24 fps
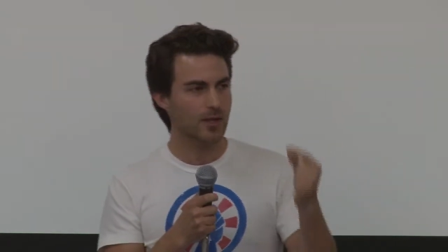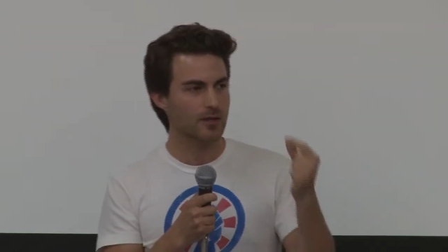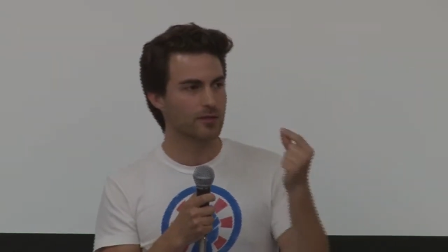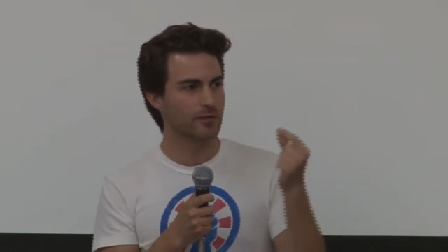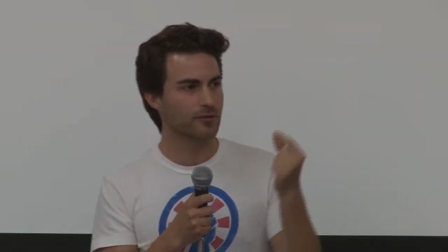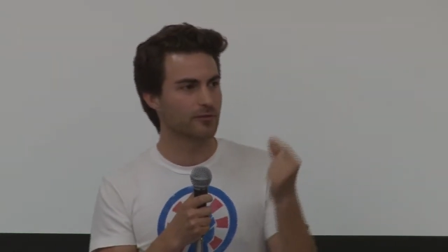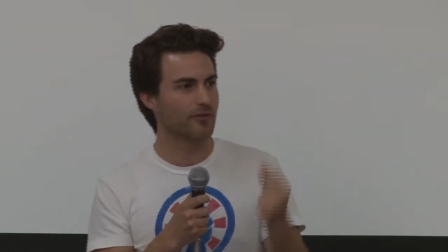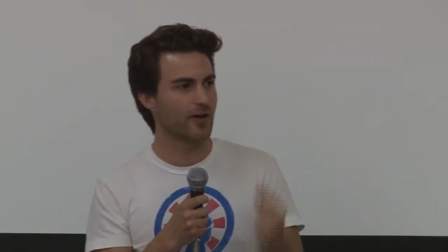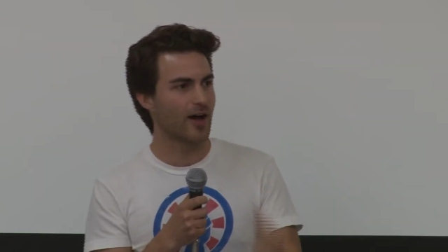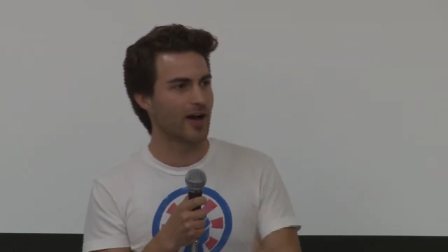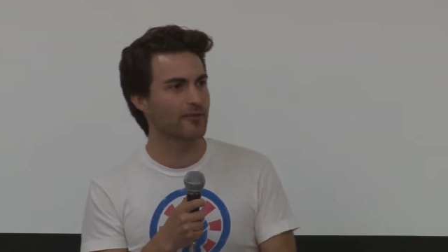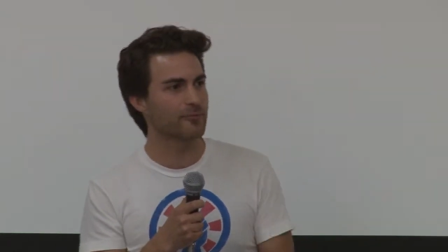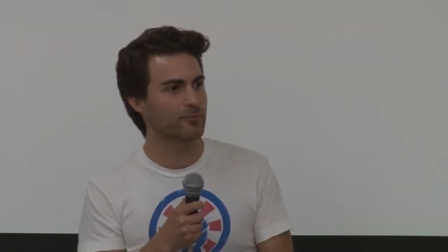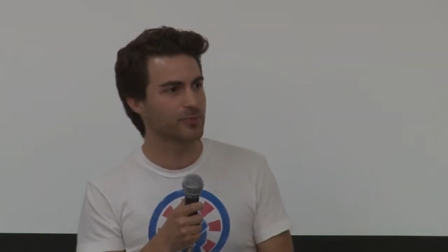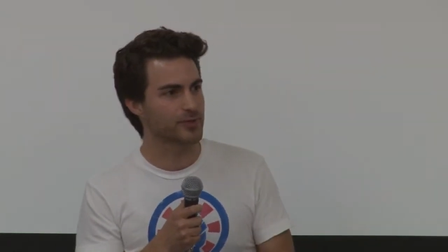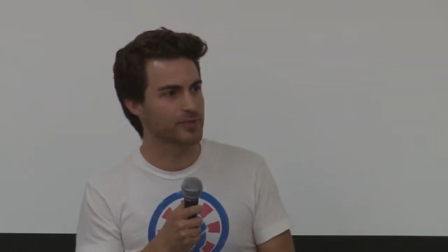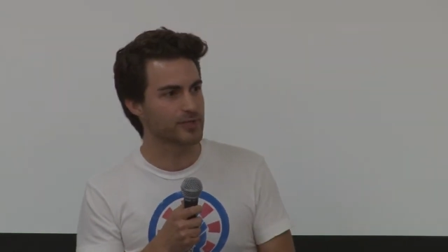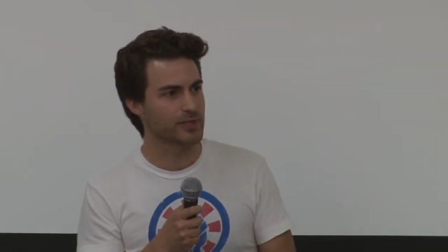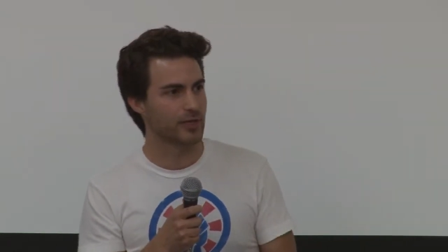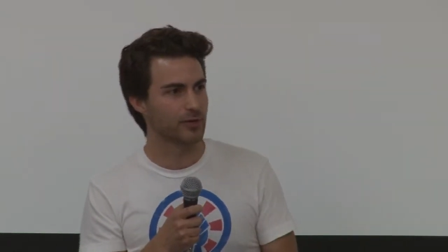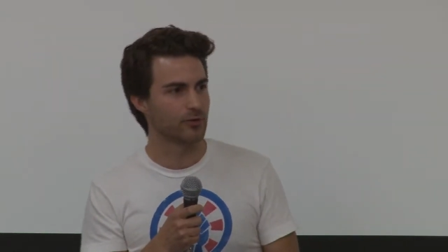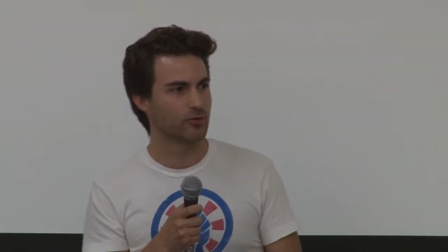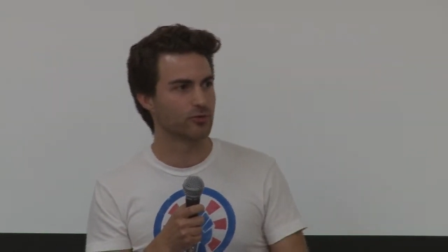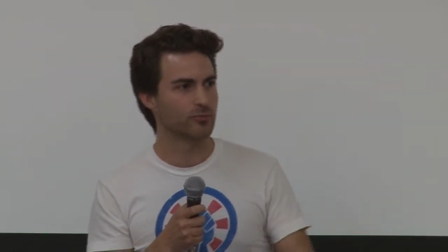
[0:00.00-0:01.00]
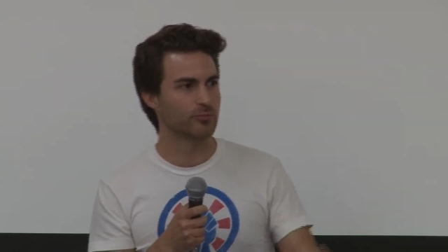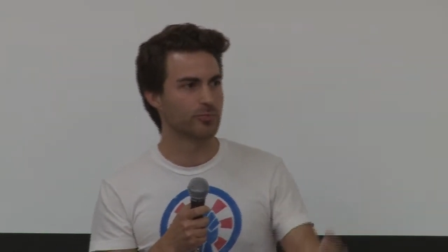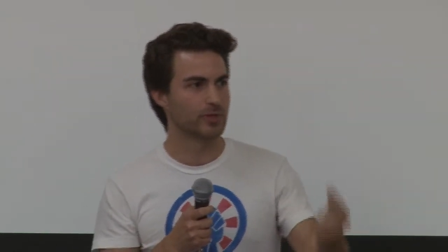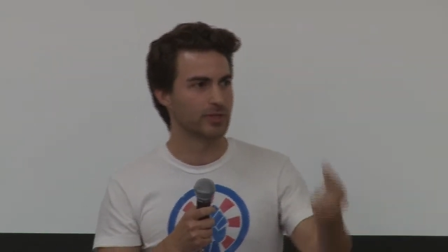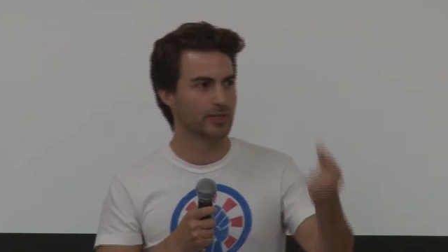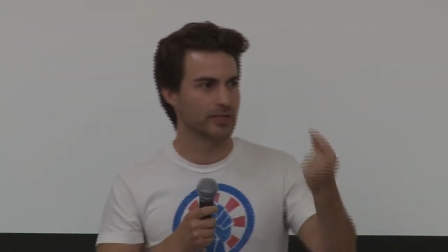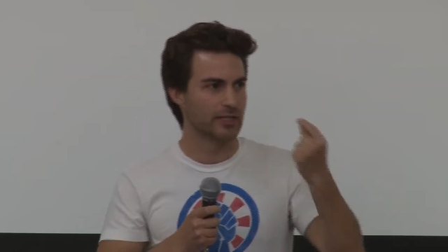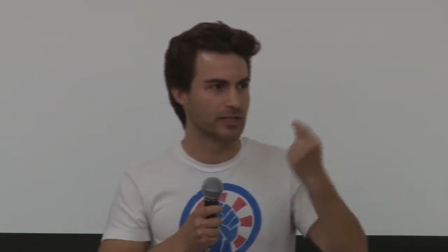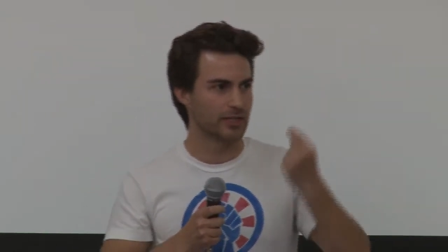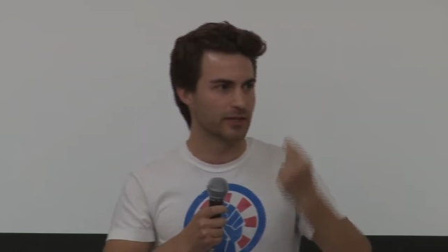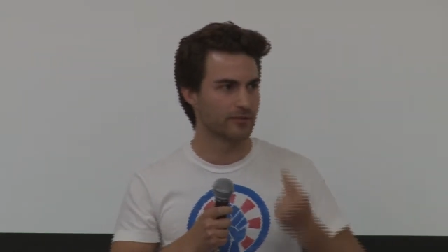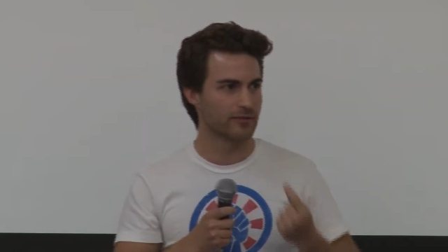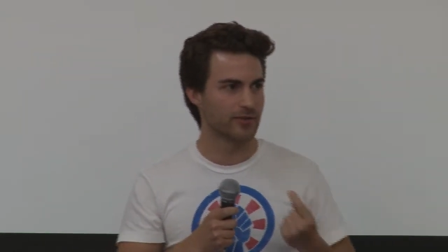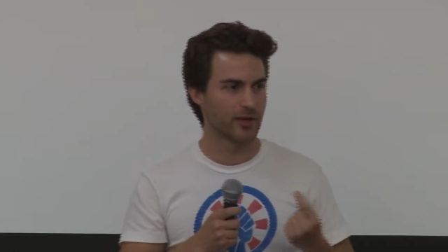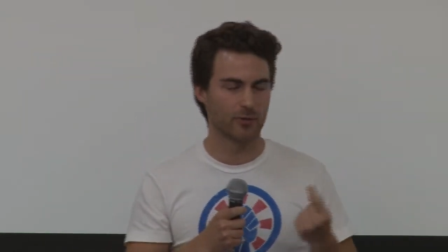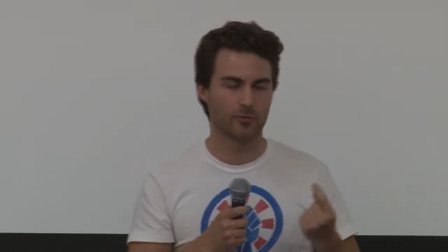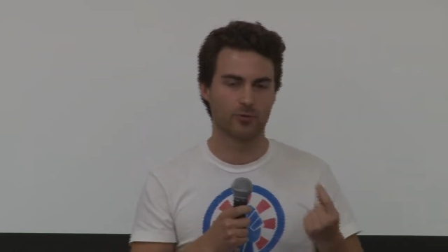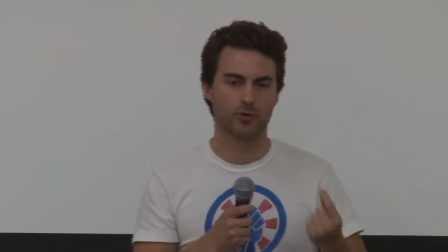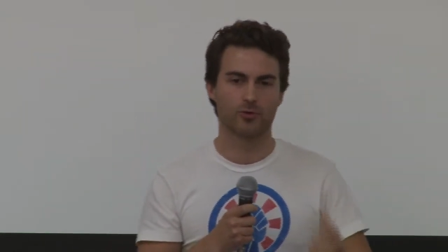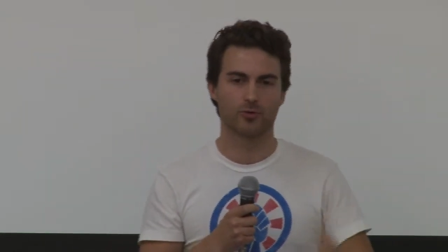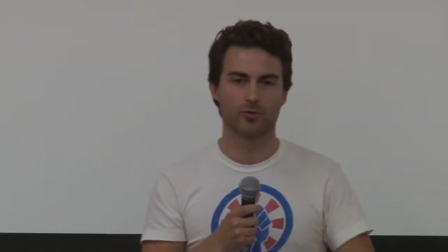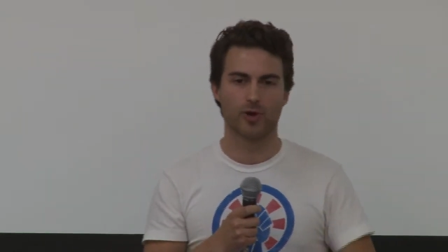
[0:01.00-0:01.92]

The 5% who believe that we're